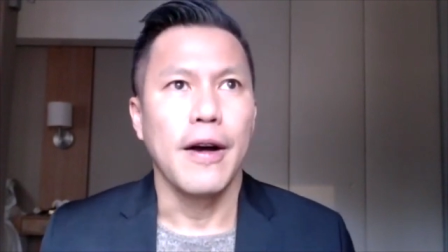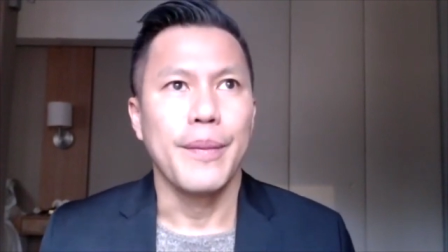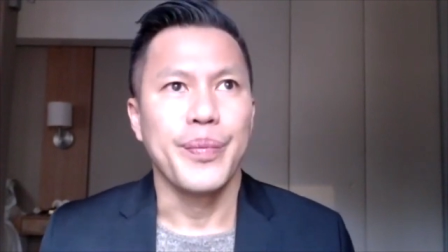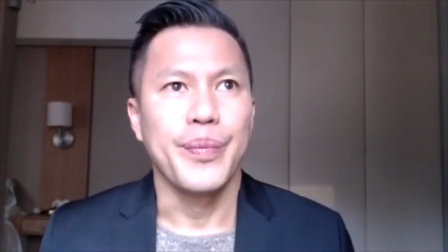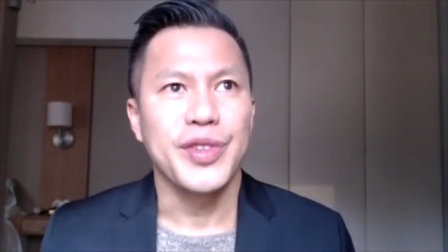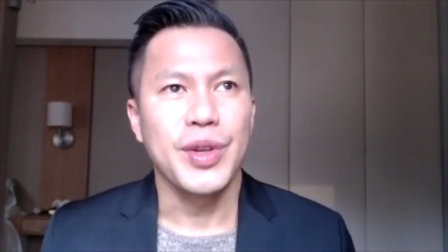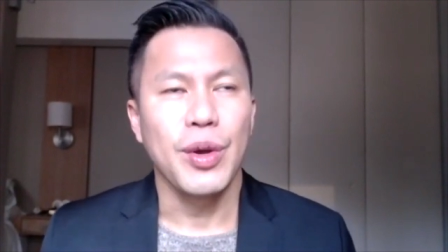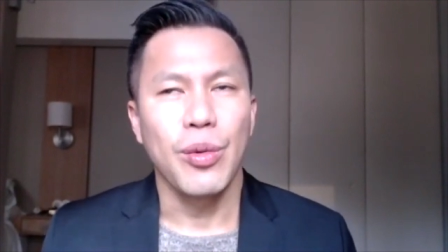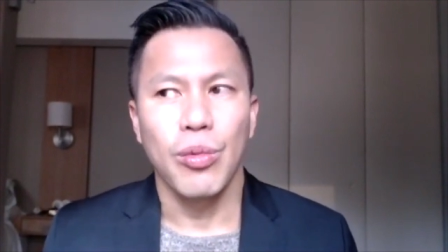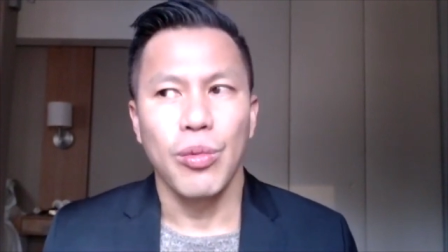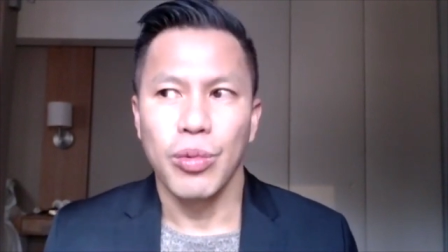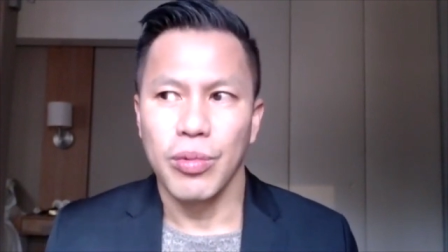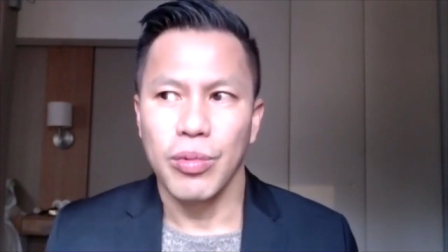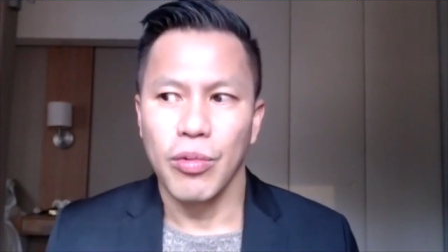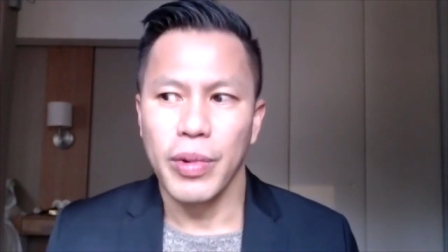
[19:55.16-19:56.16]
So
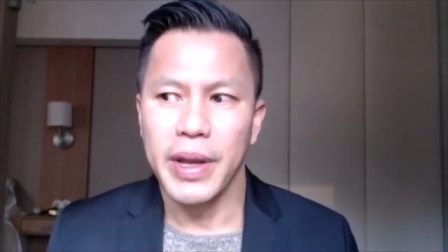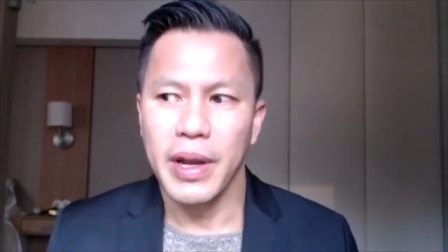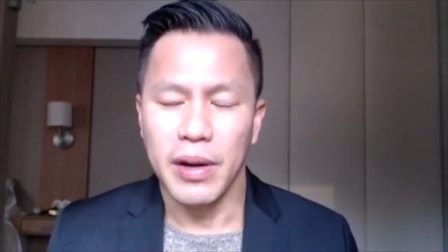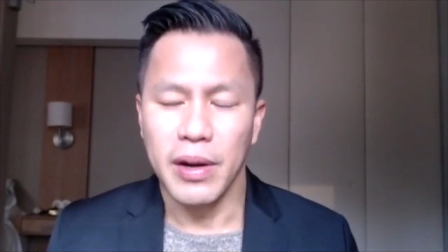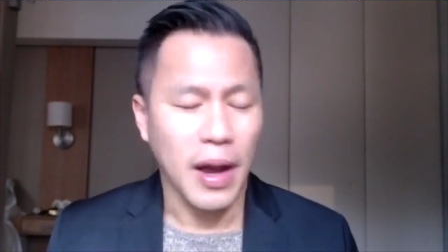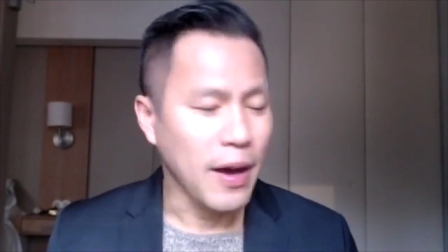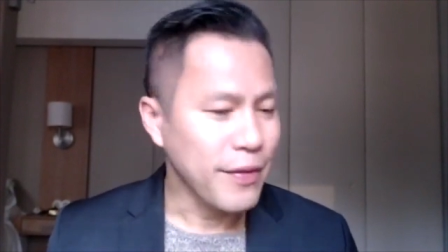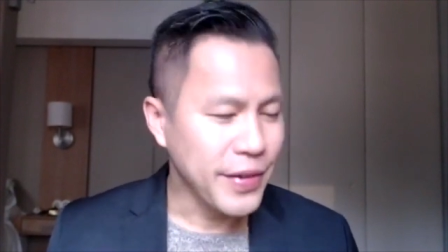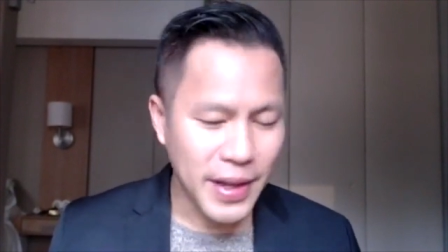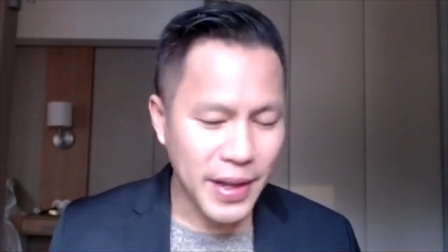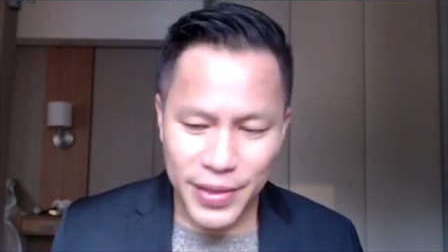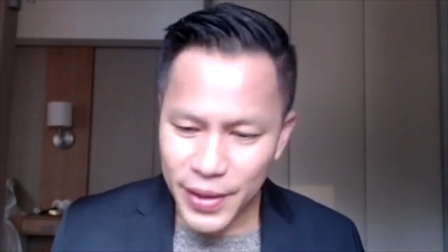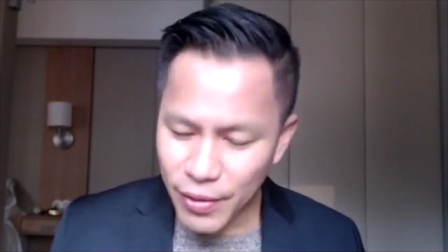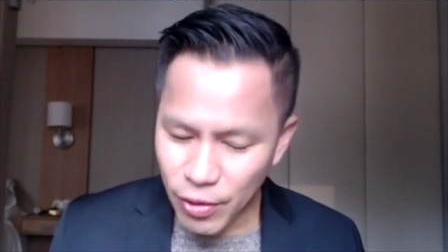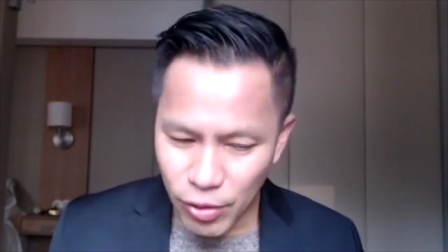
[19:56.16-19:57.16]
we are confident
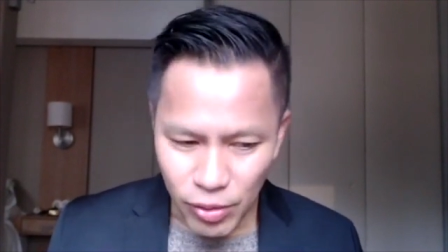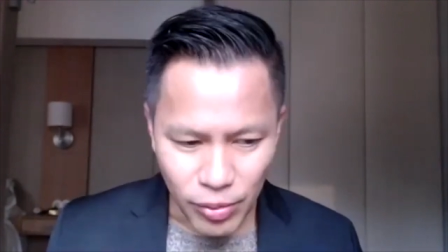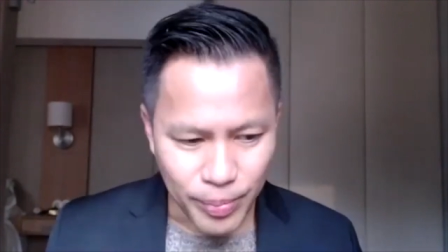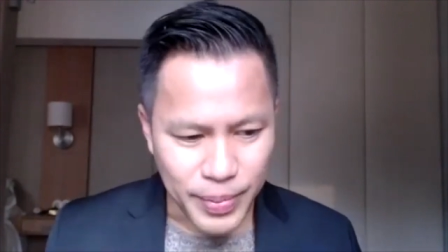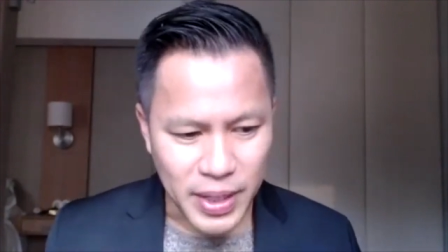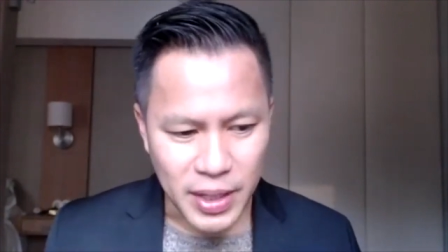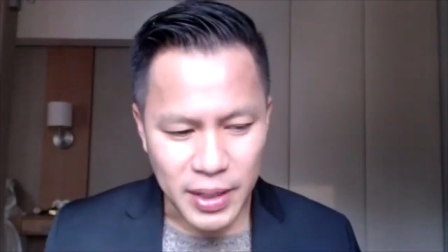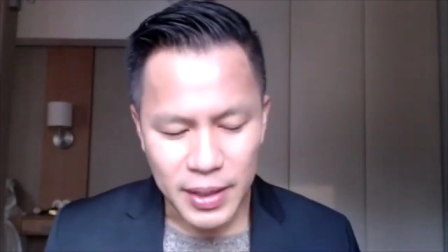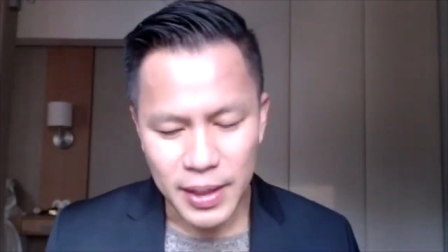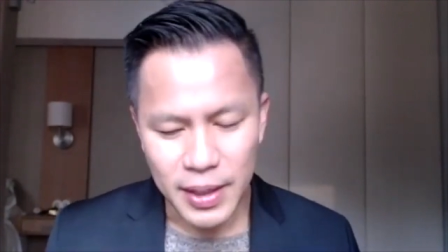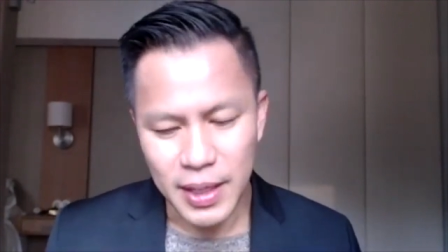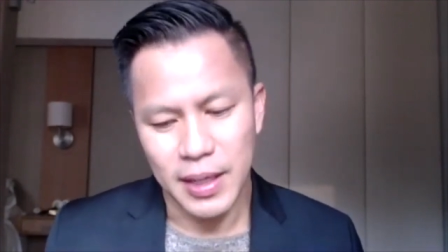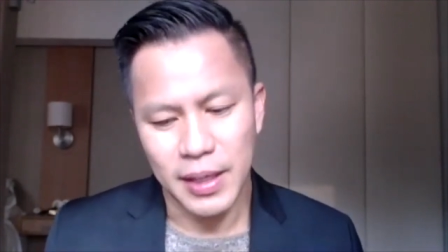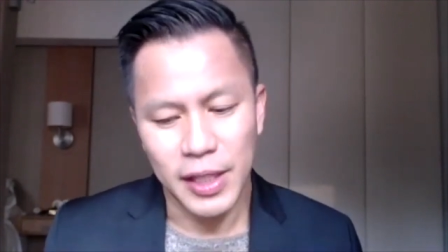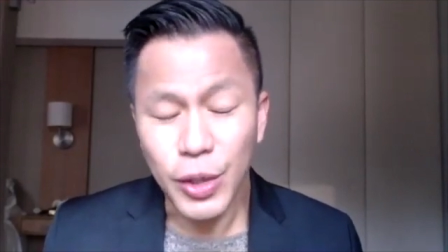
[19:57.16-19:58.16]
there will be
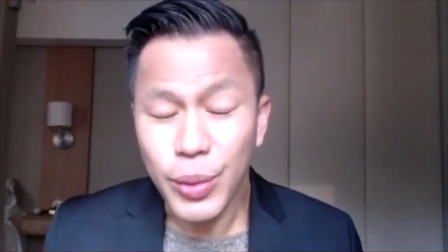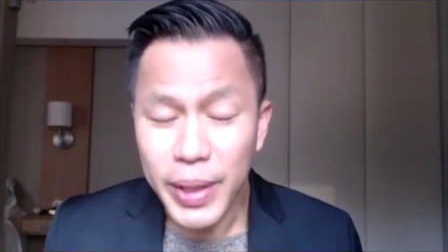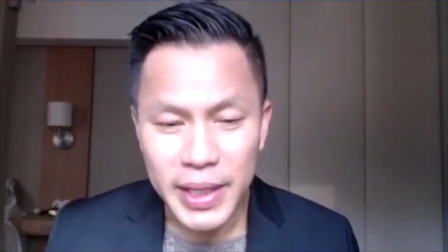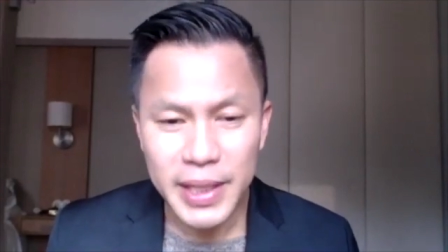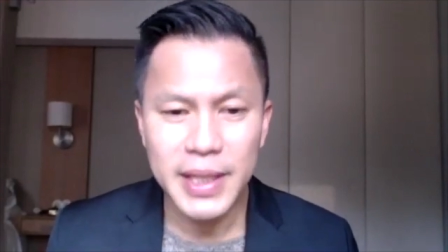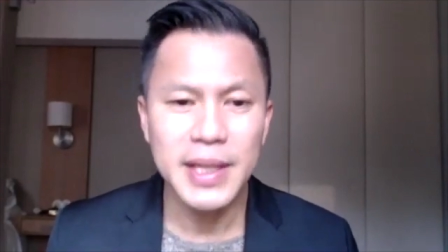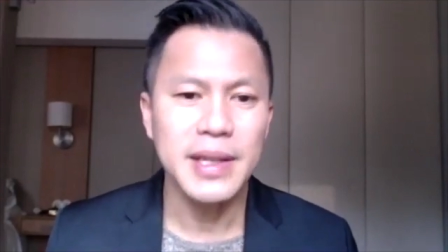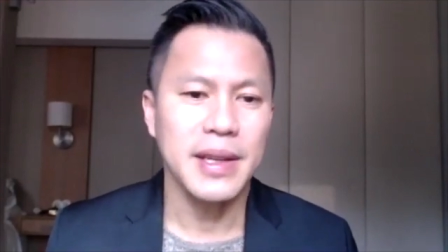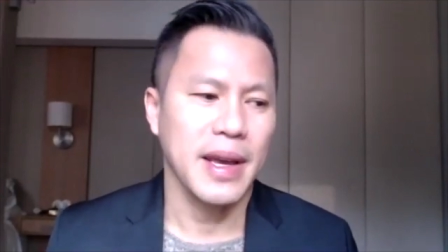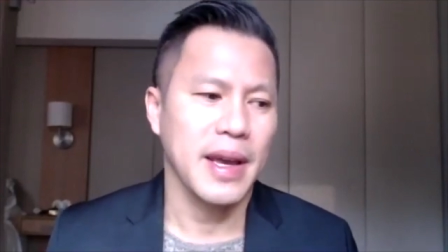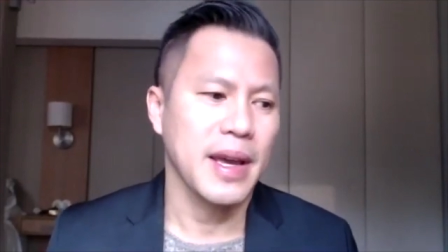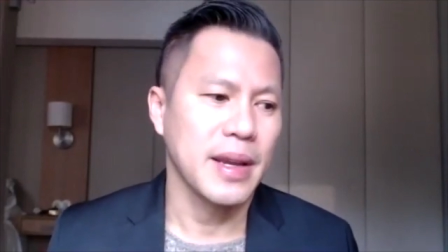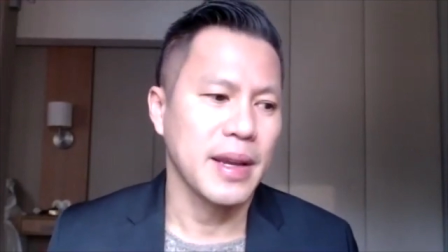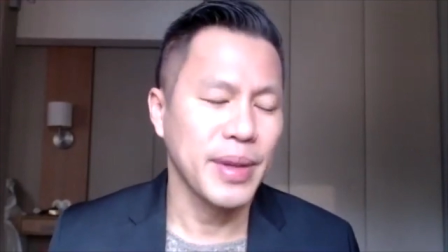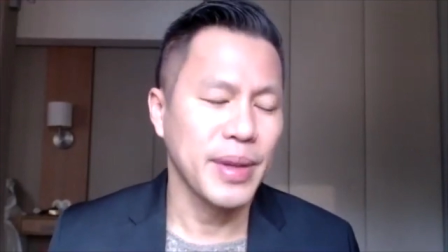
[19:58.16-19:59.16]
liquidity
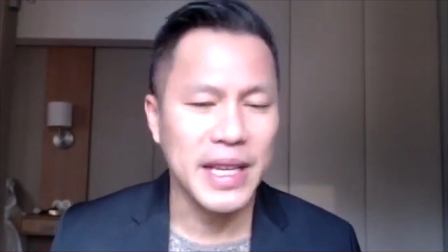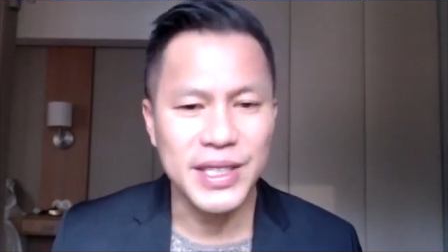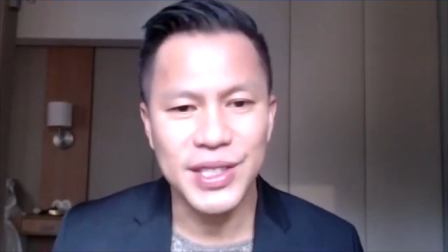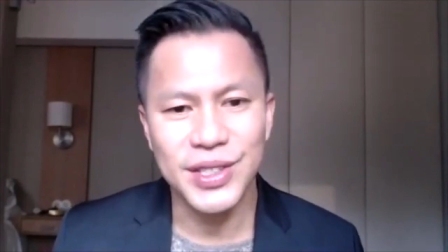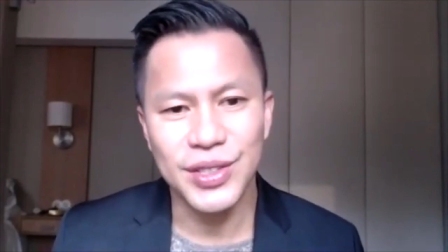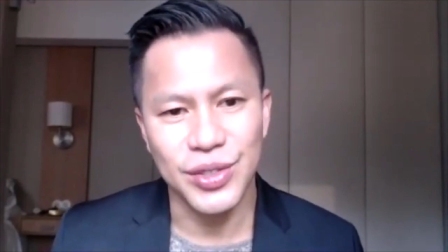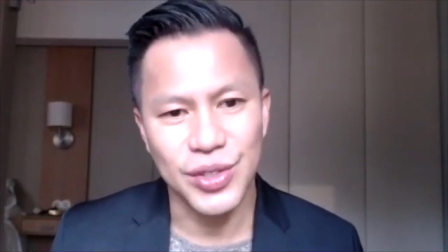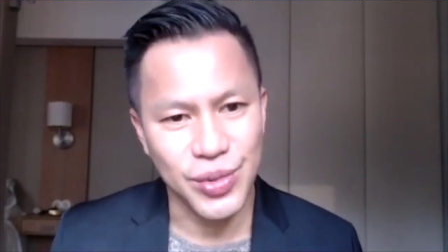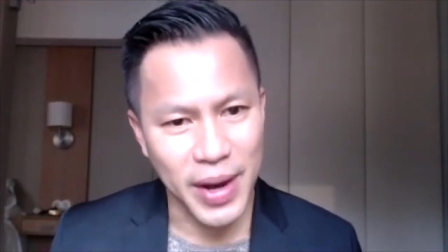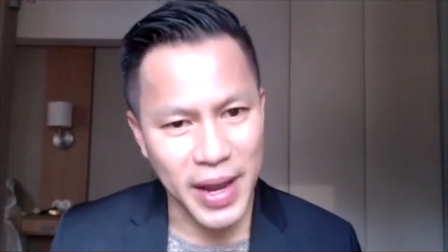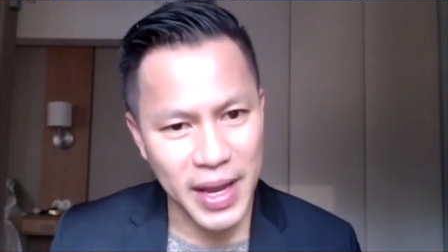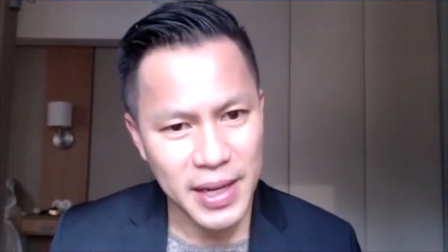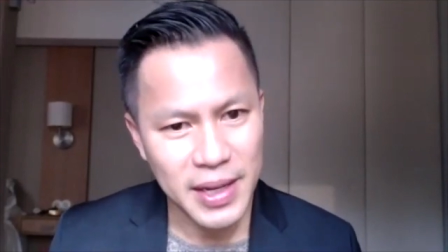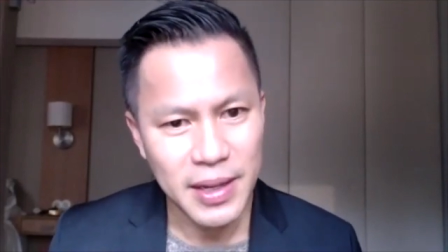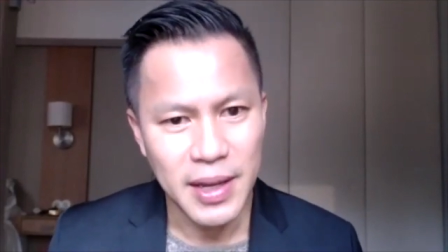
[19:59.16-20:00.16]
and places to
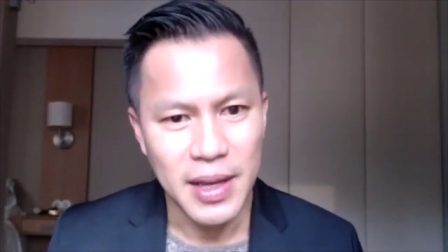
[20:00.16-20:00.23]
trade